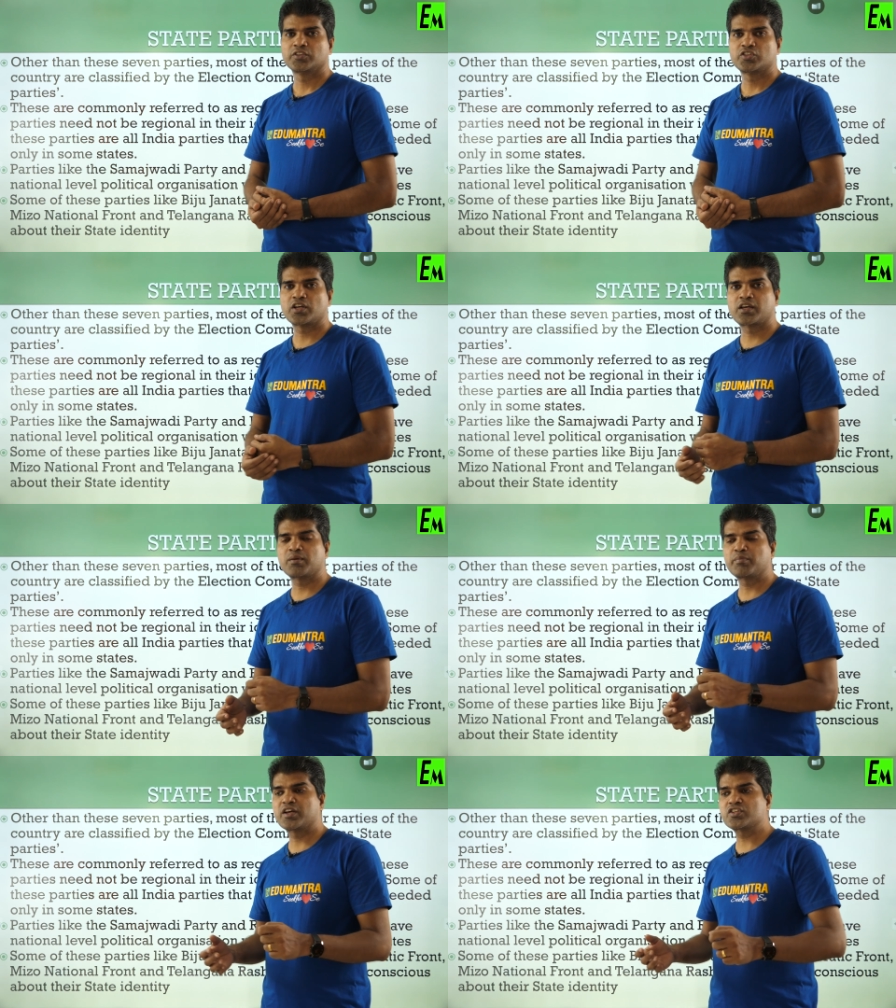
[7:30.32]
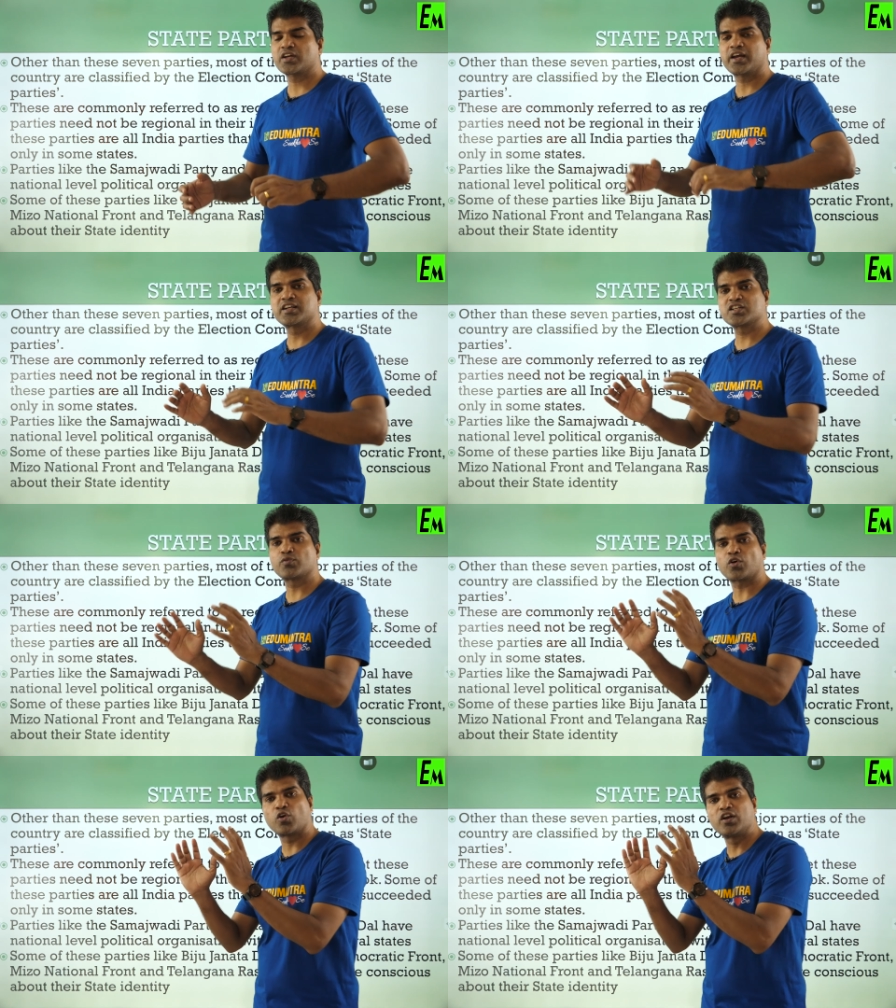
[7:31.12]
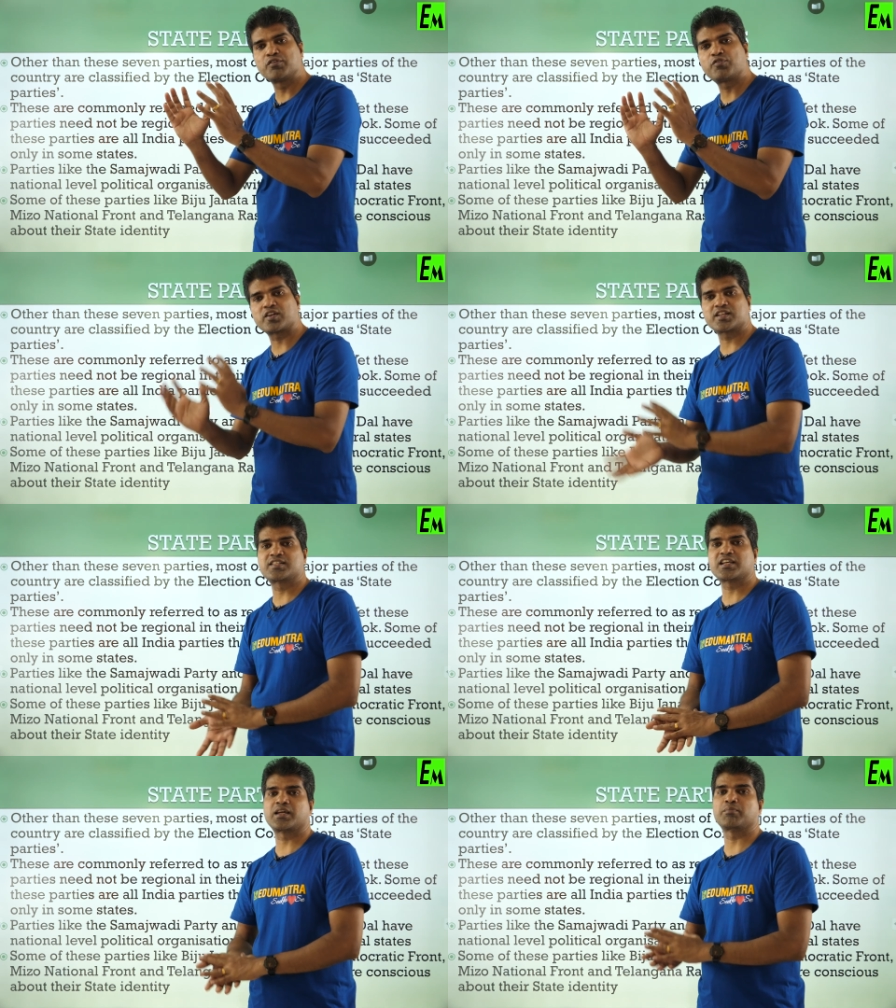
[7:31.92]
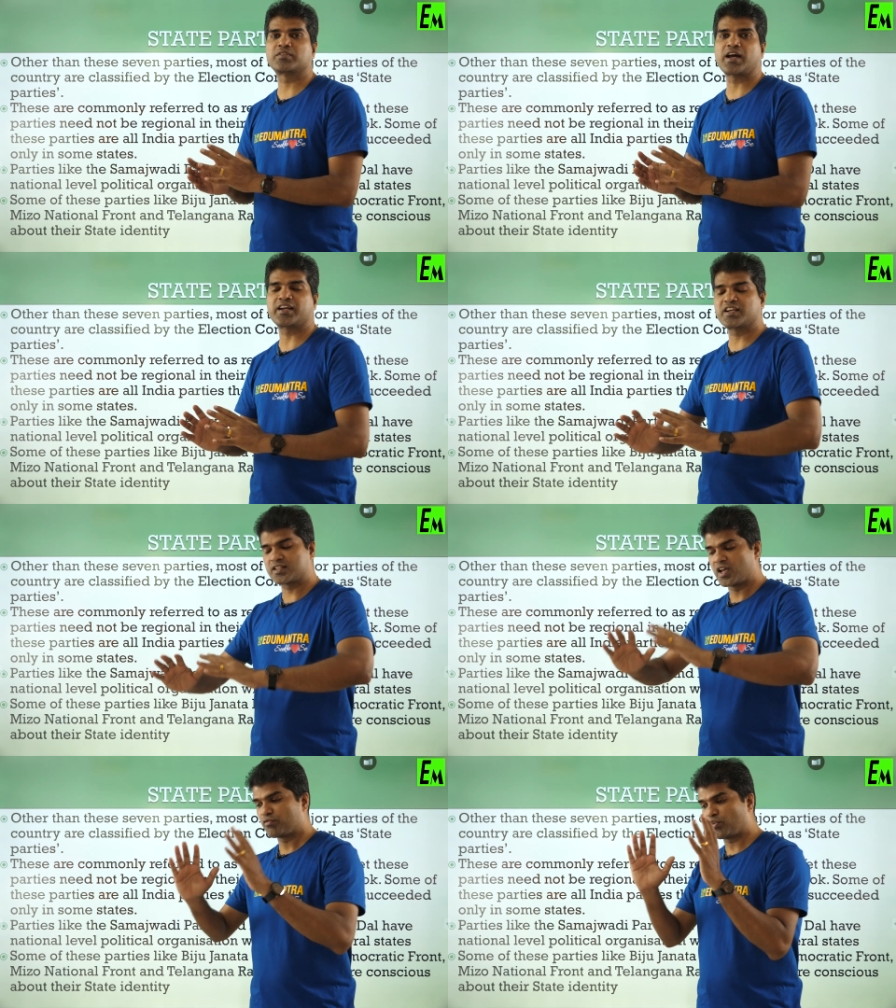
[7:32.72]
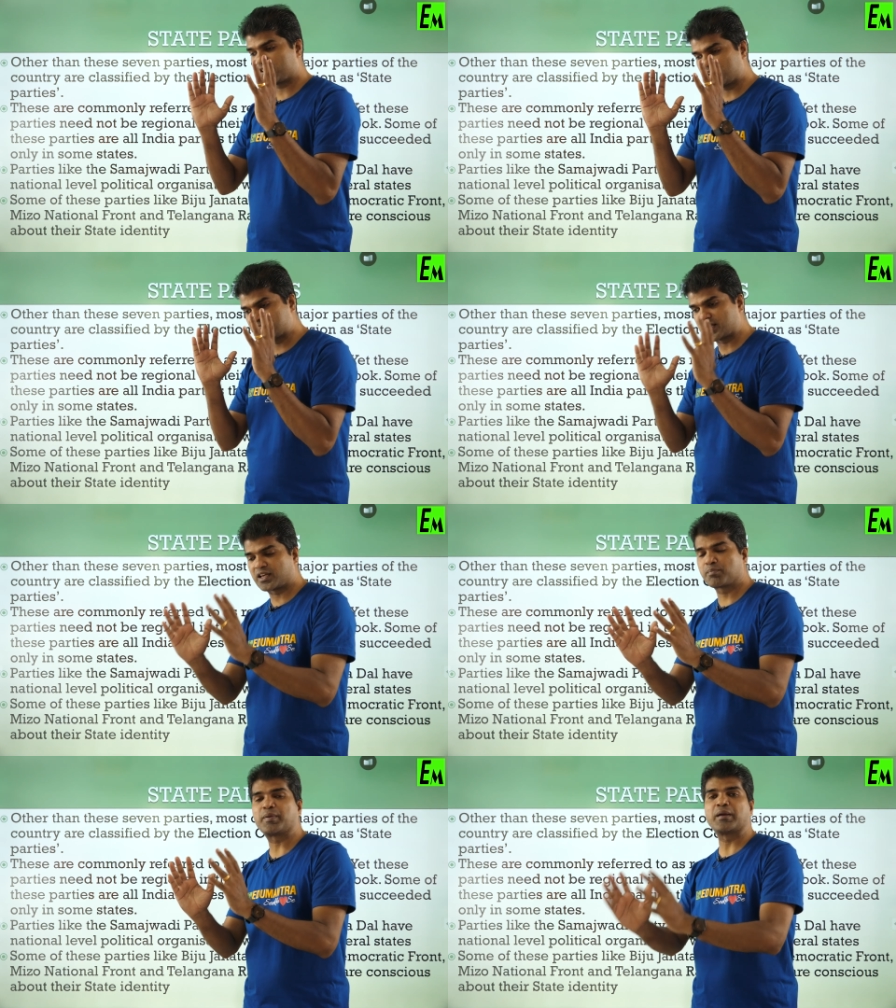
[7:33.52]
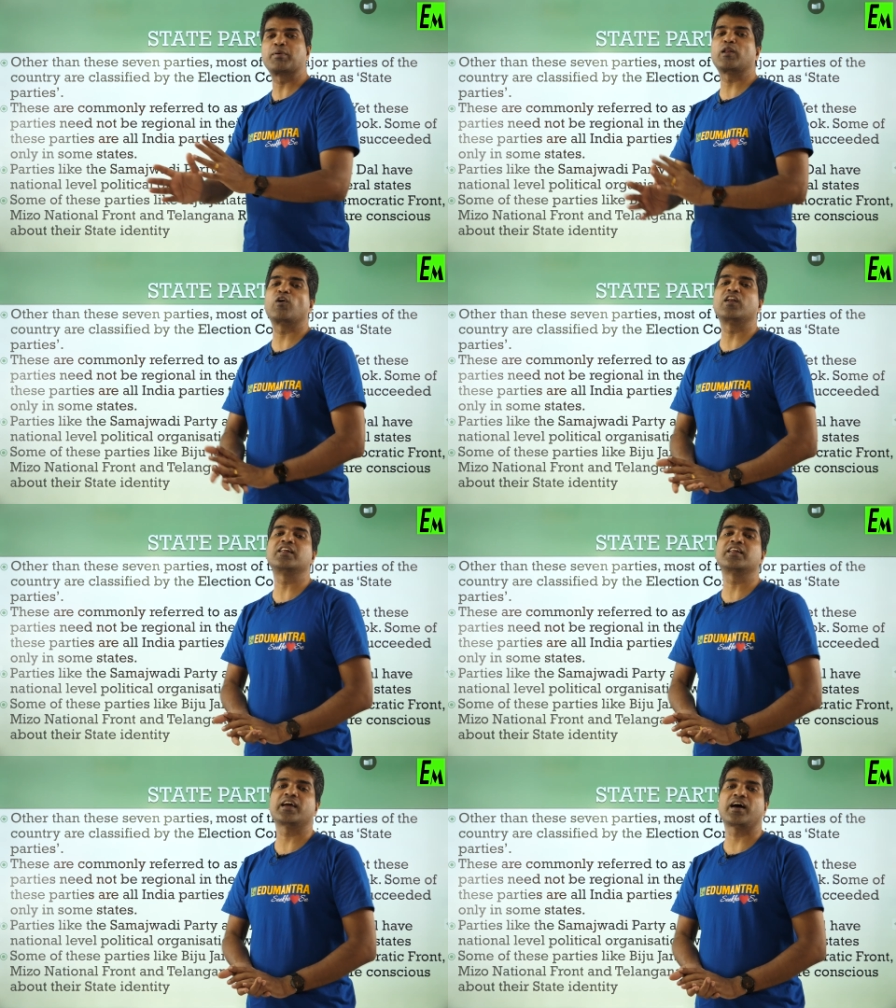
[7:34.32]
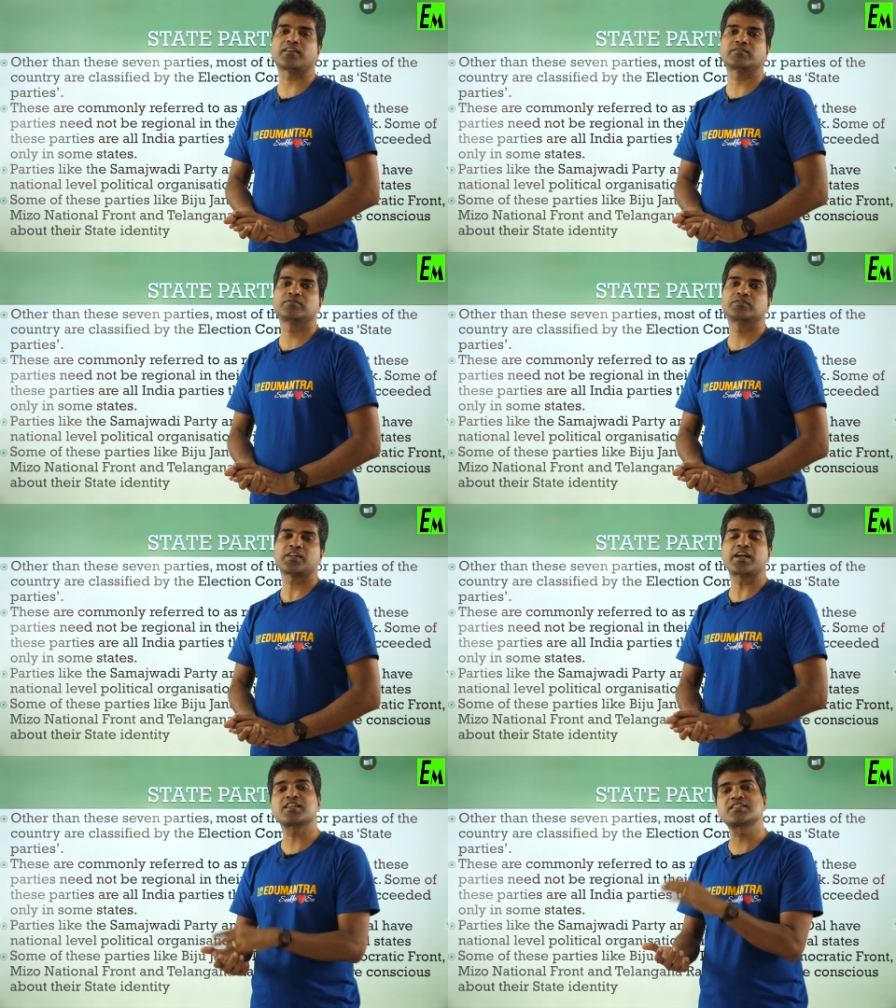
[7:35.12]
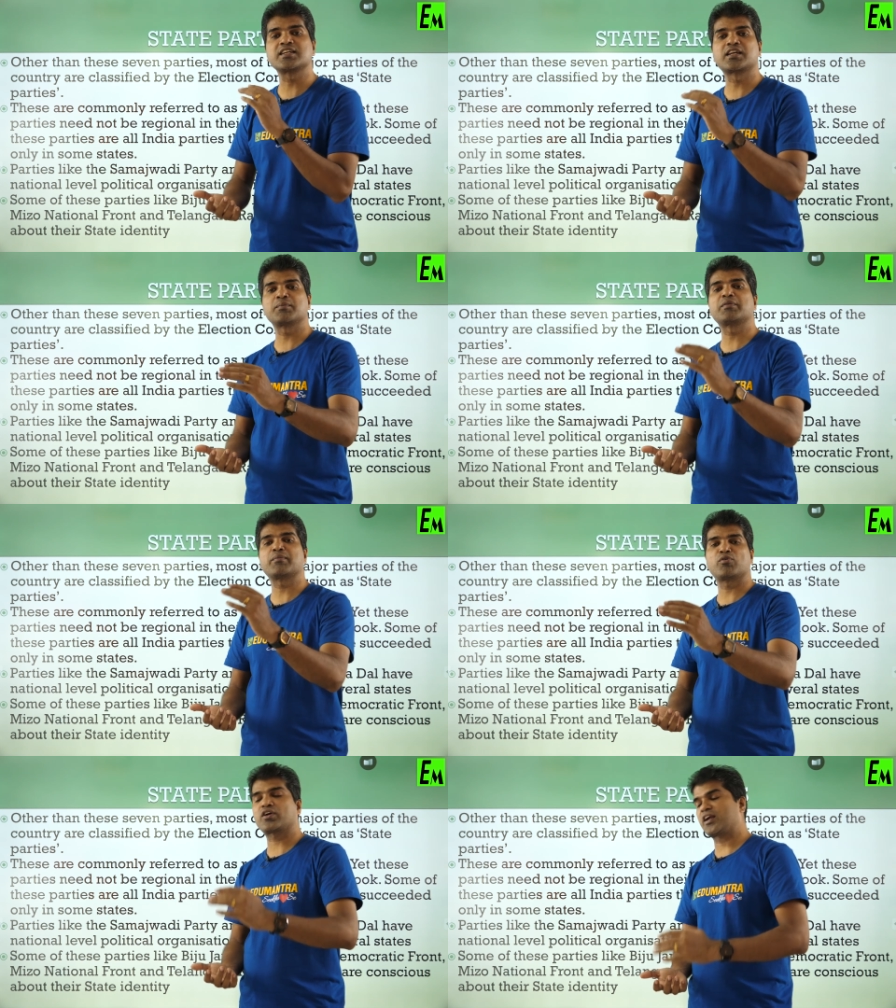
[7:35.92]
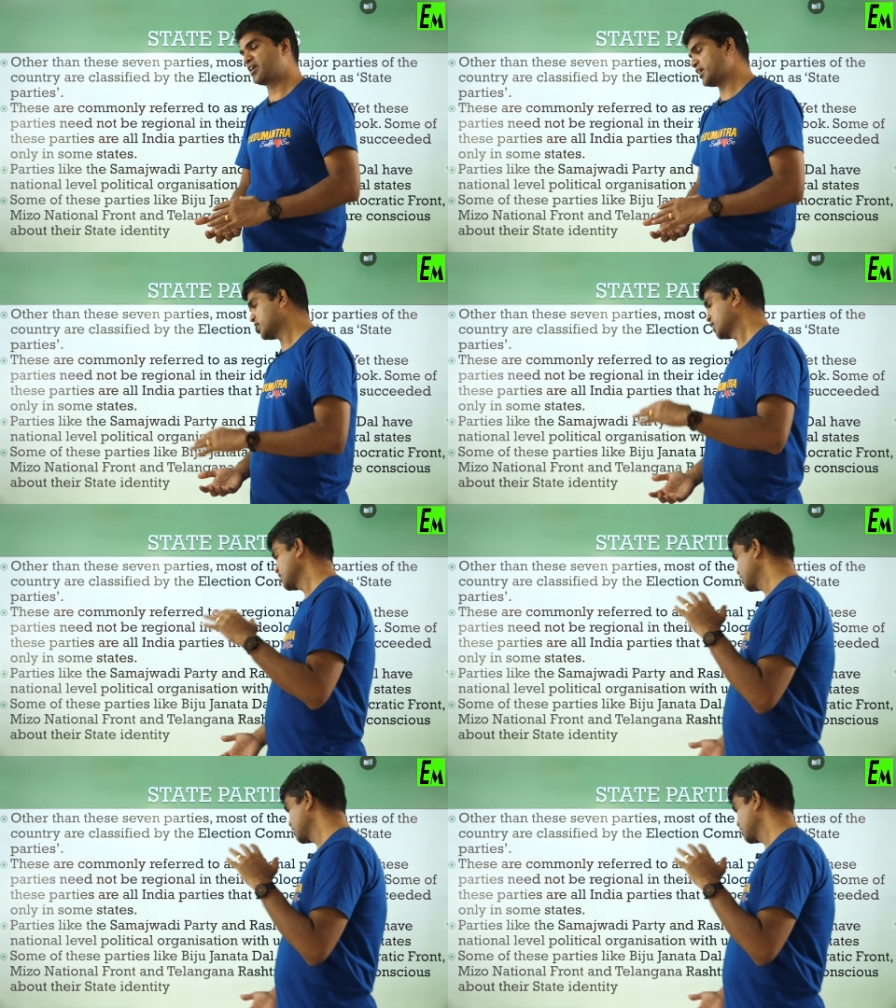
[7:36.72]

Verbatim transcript: Sikkim means it is for only for the Sikkim, that is for the Sikkim people only they are that is Sikkim Democratic